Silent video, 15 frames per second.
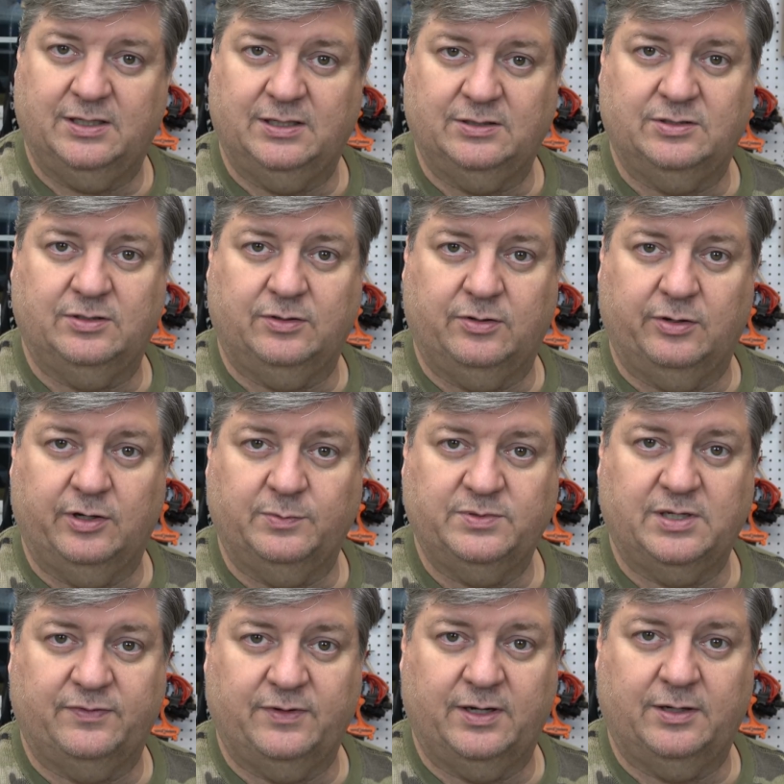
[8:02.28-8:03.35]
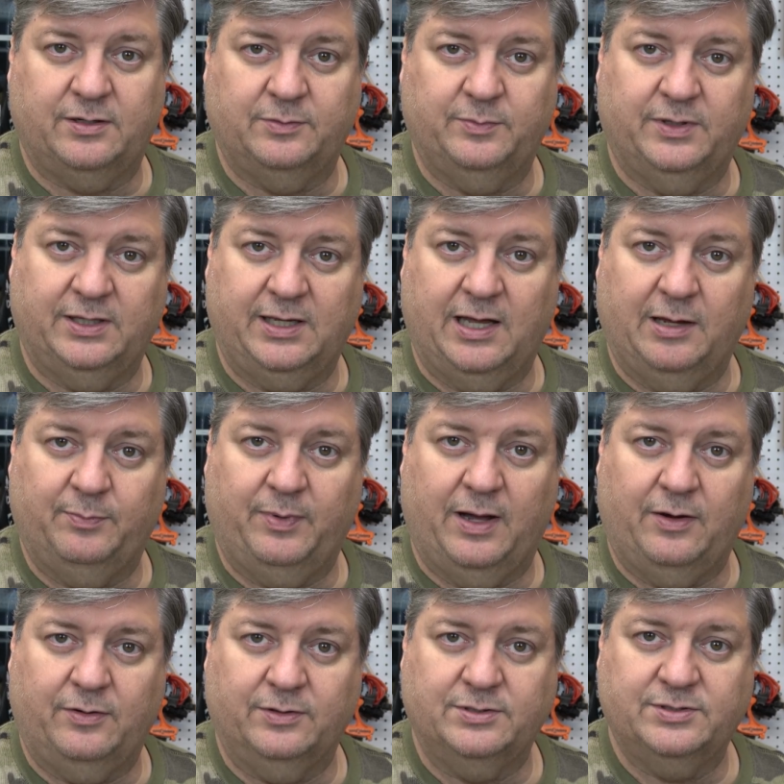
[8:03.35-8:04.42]
into groups of 100 milliamp
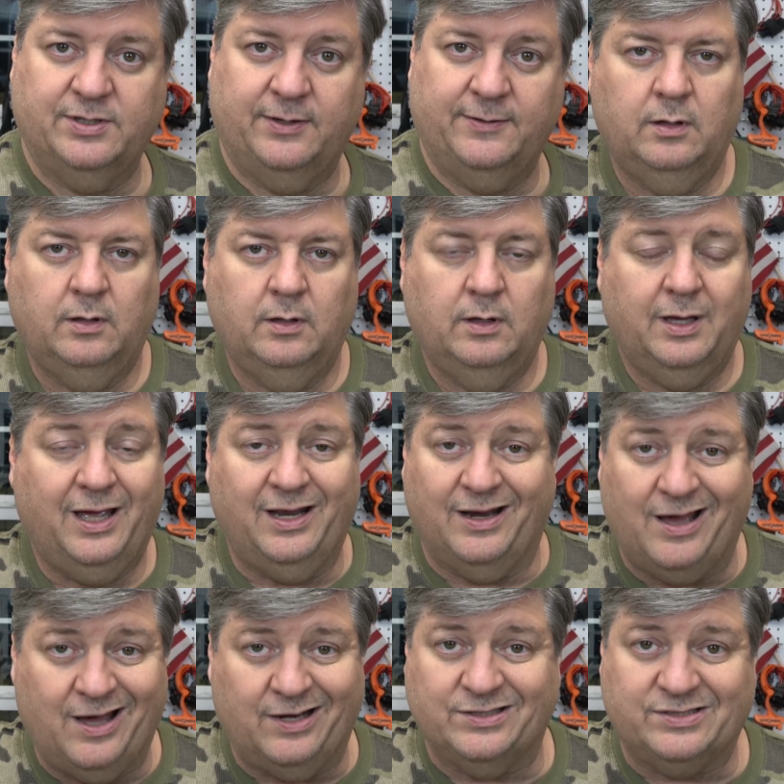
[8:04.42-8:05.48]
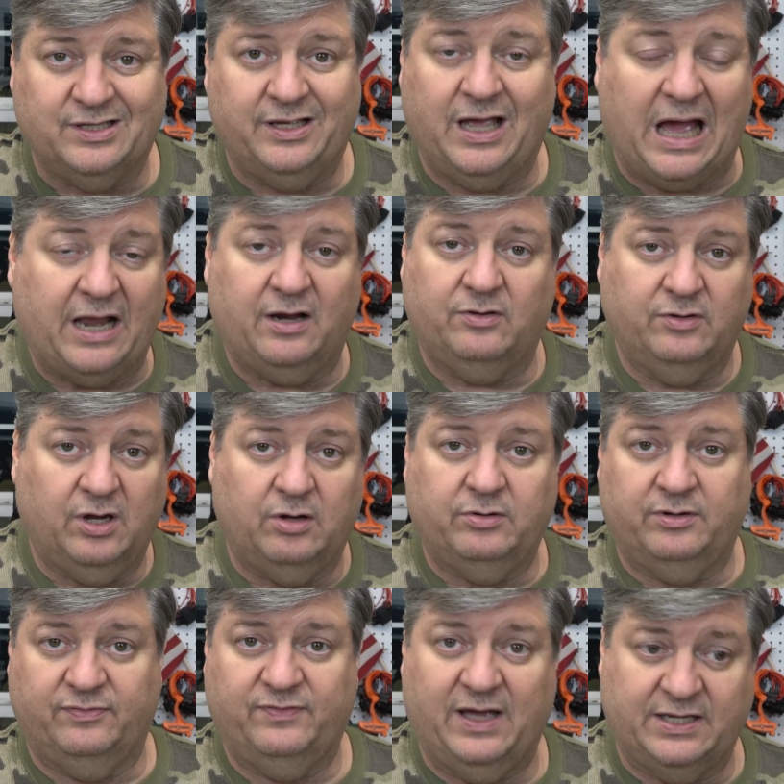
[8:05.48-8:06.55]
hours. And honestly, I don't
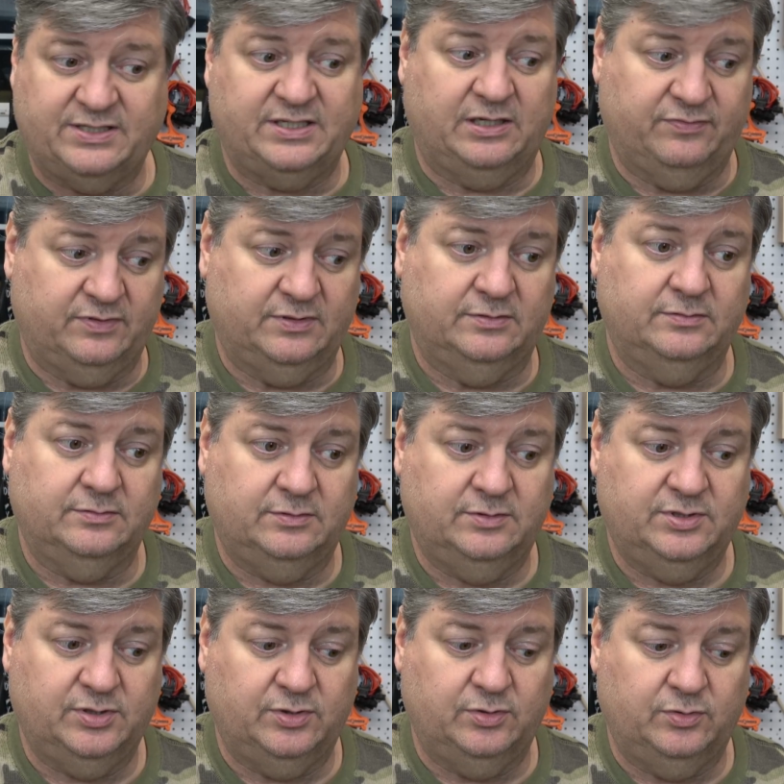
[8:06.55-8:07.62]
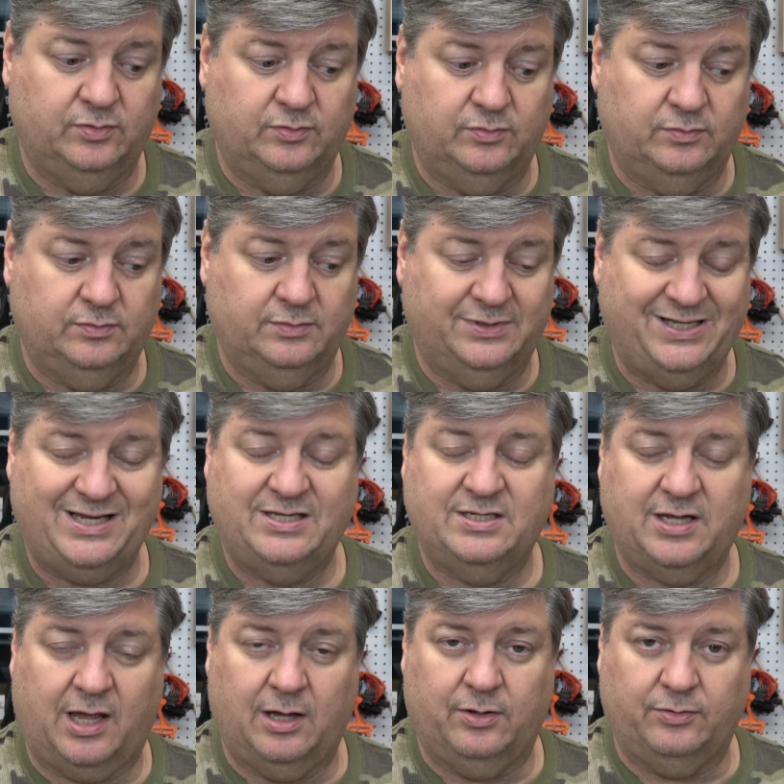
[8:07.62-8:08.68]
know if that's even too
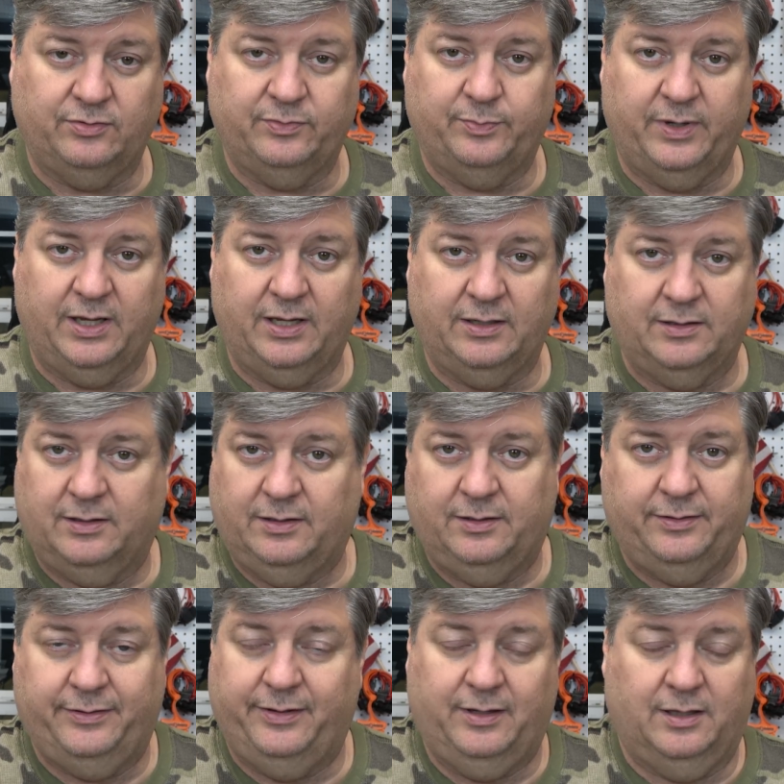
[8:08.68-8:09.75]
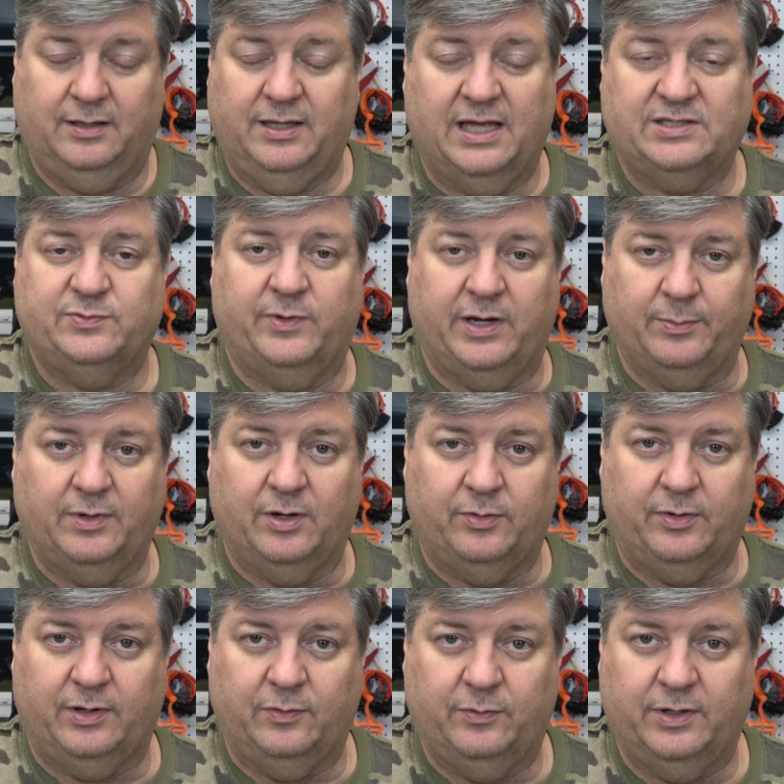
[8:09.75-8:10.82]
detailed, but that's what I'm
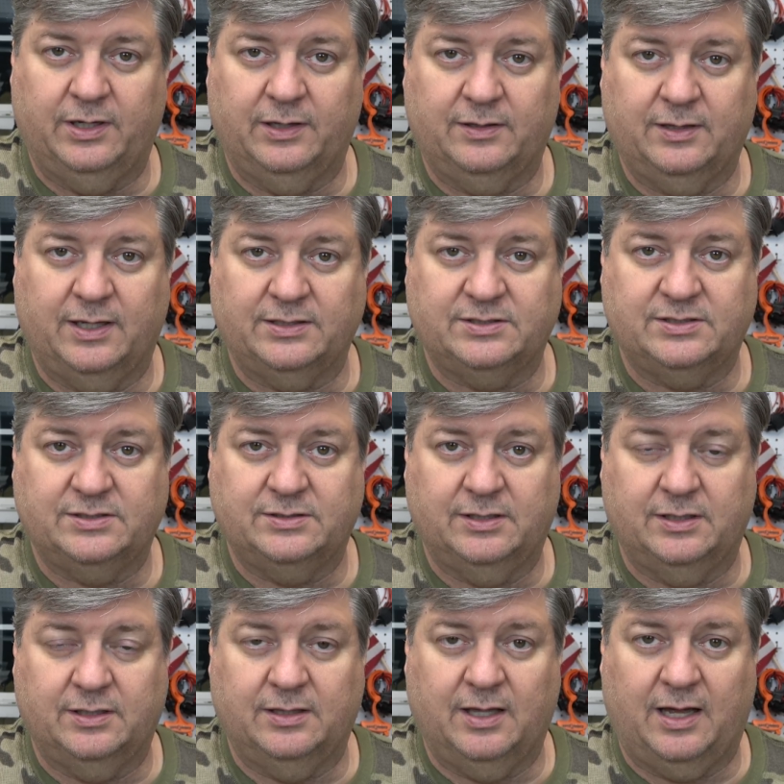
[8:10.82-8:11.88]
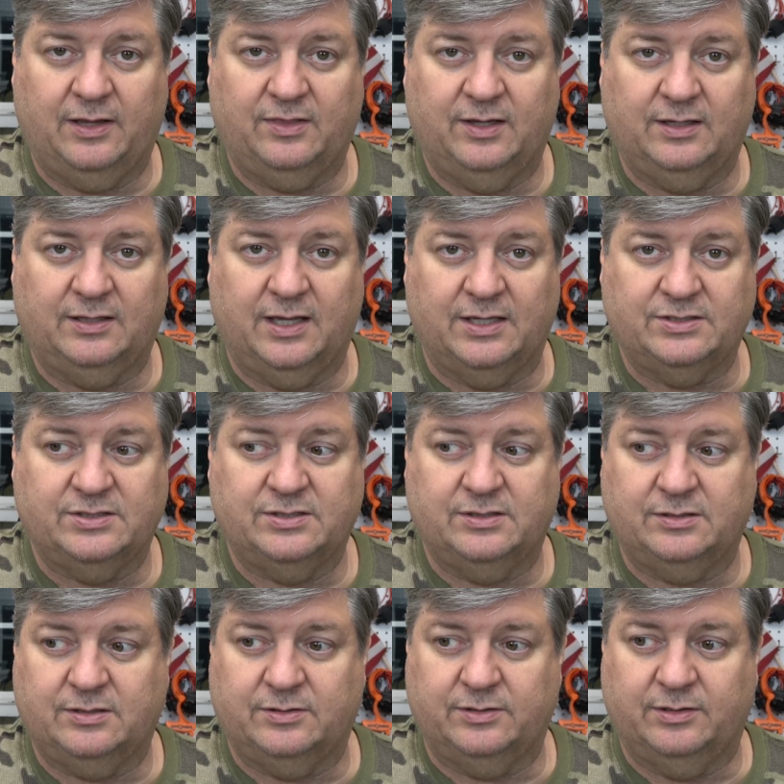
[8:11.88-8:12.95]
going with. That's the, I think that's
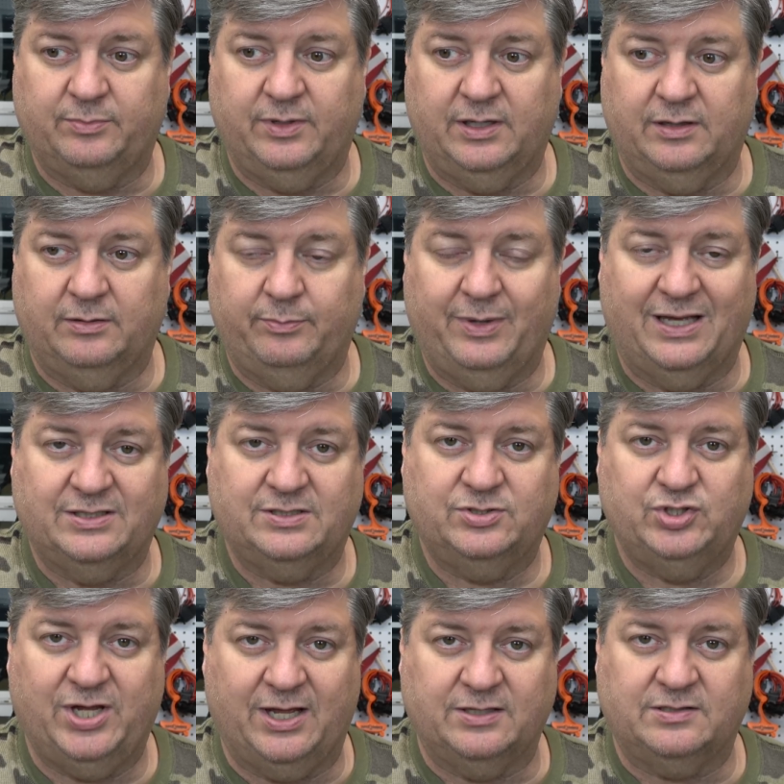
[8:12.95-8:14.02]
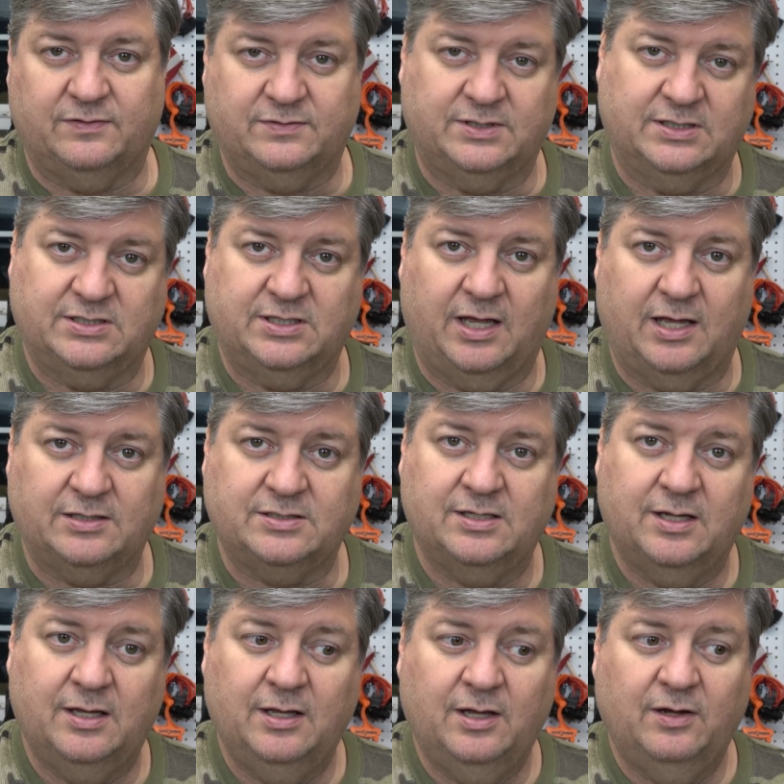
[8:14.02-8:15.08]
going to be the best chance of success
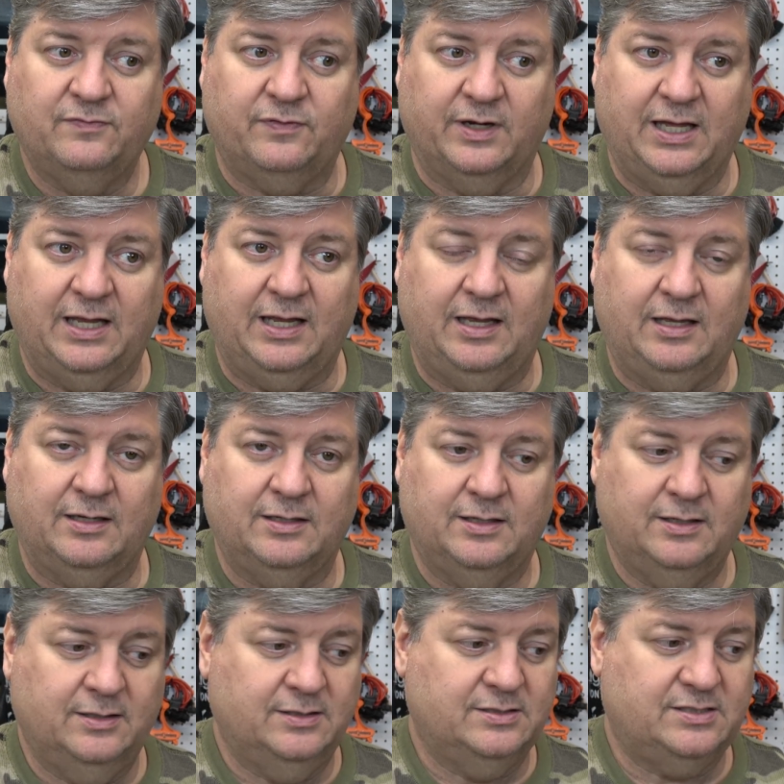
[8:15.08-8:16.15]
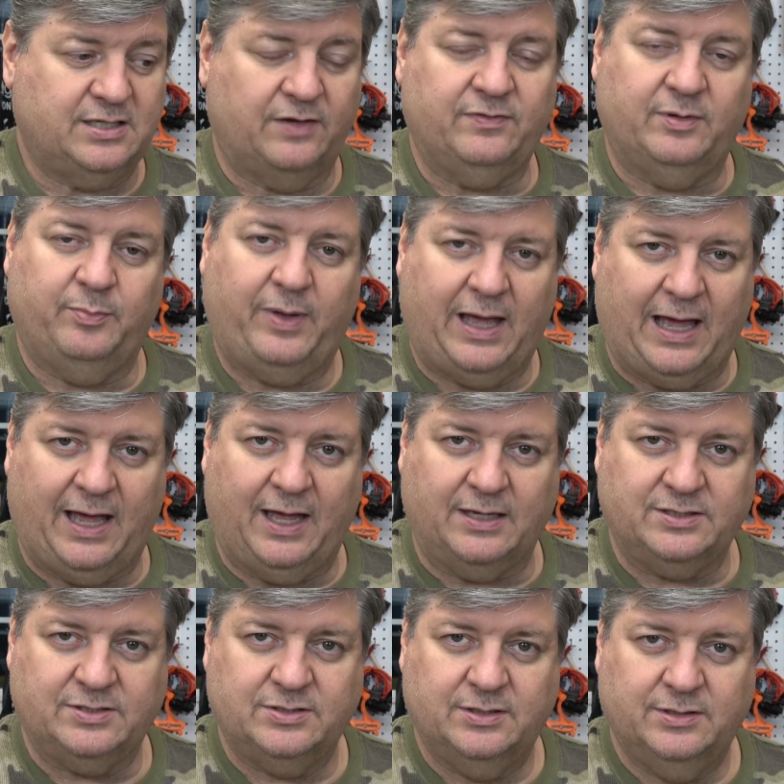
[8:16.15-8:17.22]
for getting seven
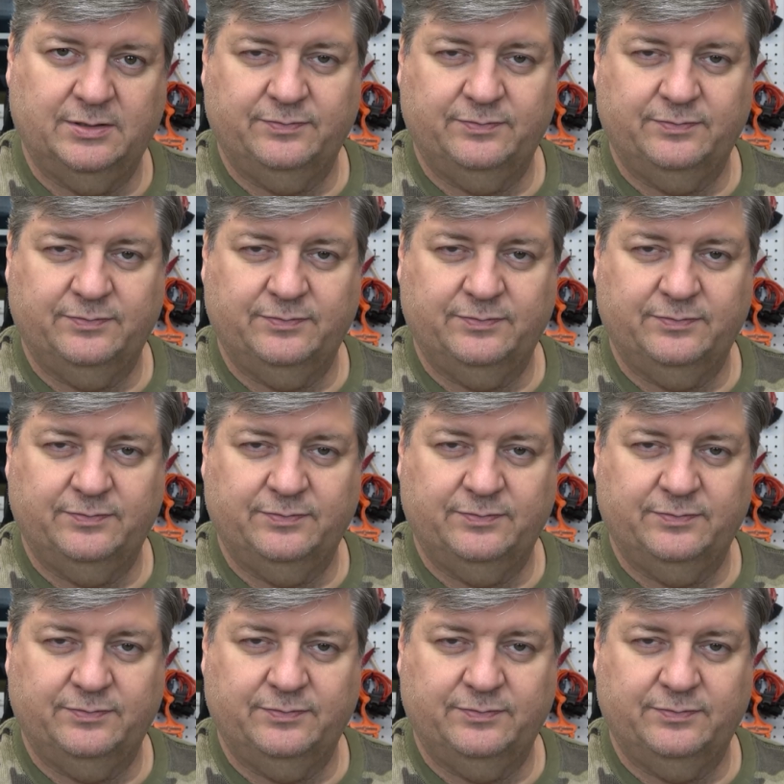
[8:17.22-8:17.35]
packs